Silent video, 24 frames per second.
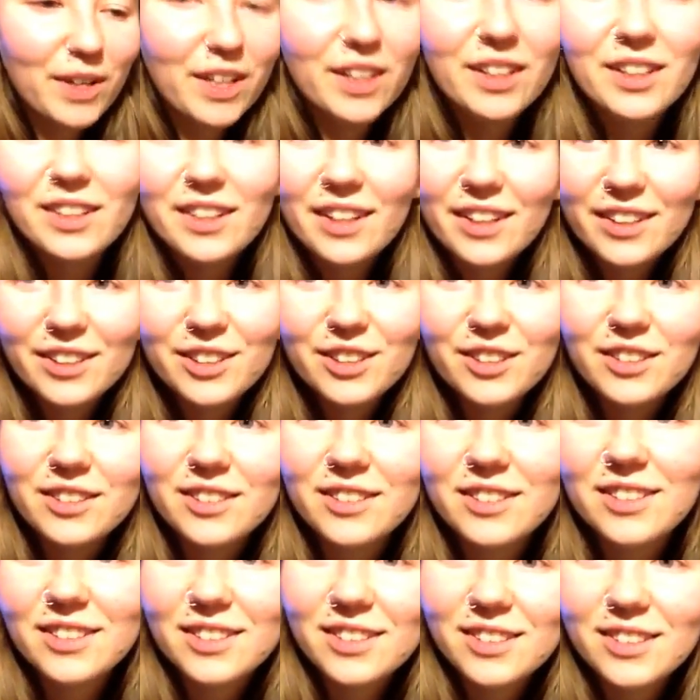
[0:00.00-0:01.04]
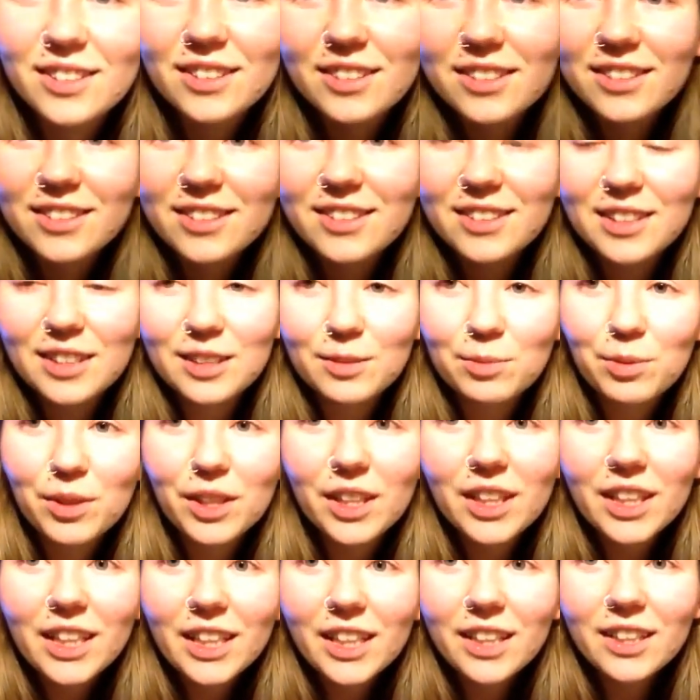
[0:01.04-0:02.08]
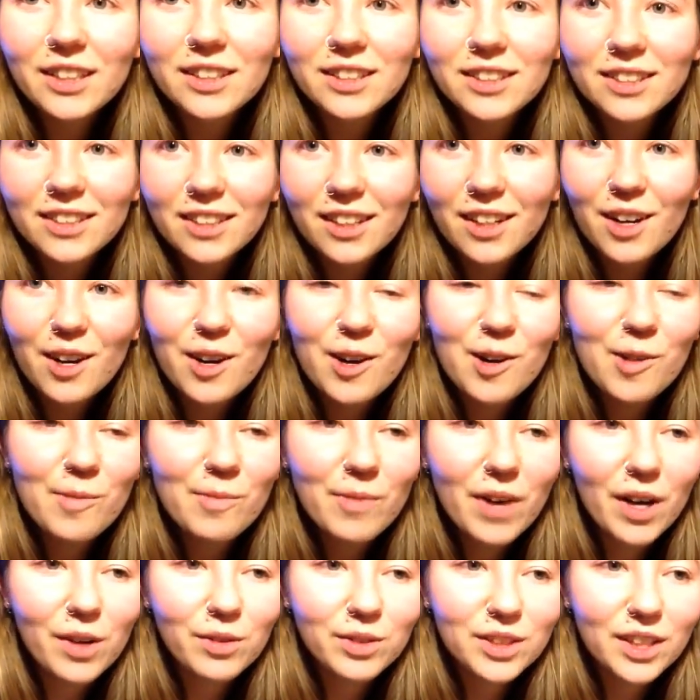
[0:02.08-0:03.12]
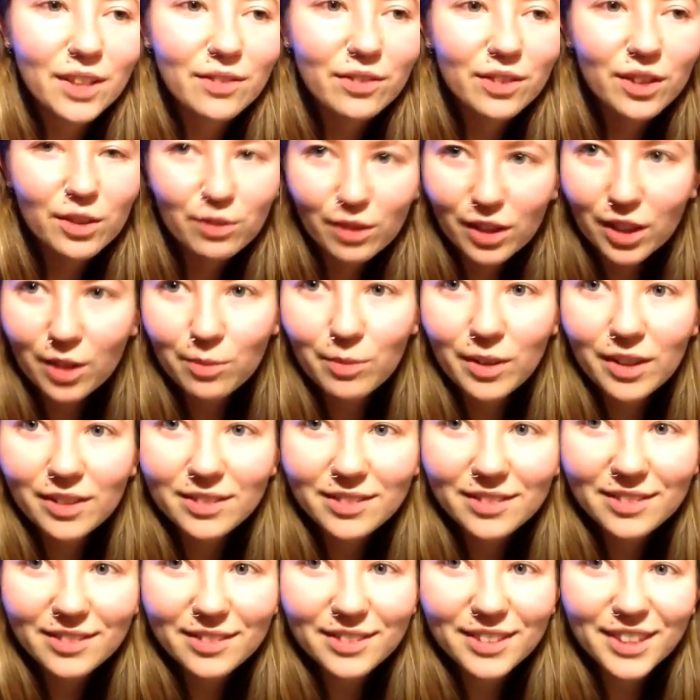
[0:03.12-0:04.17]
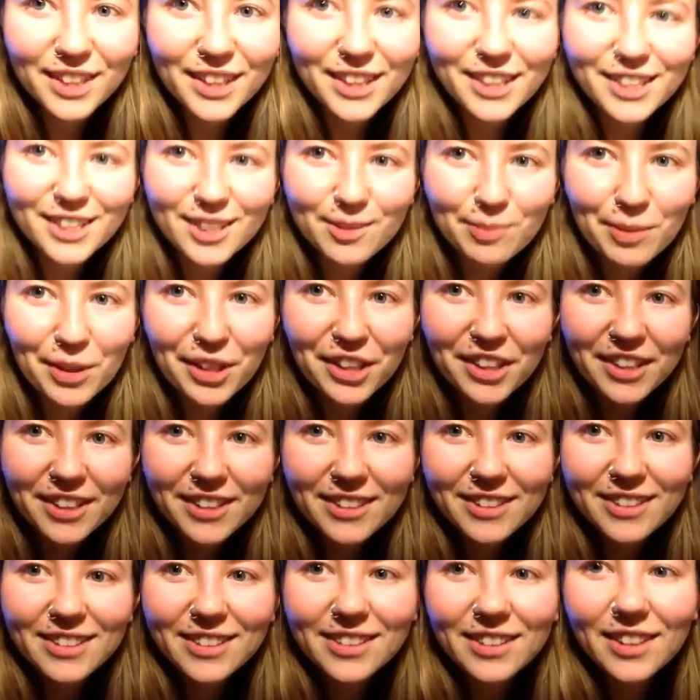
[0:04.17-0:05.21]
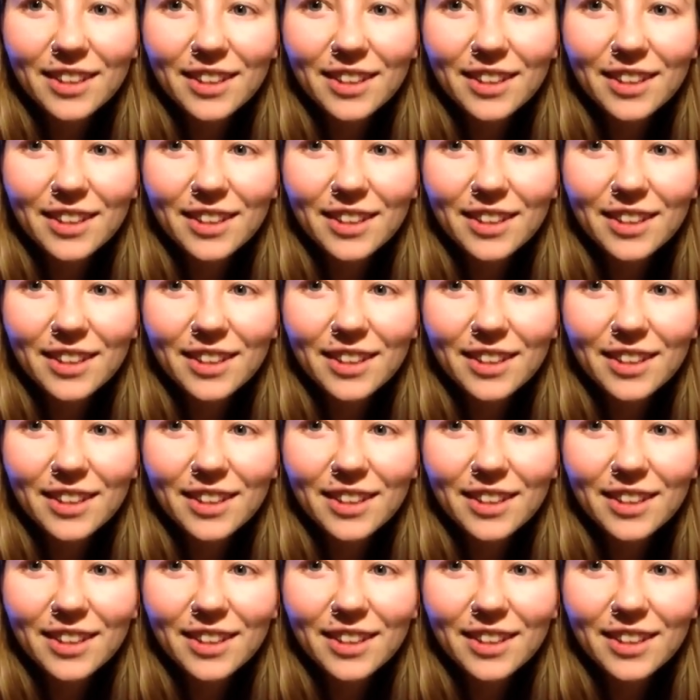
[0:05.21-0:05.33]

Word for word: make connections, and it's it's pretty neat. Um, I would definitely recommend the experience.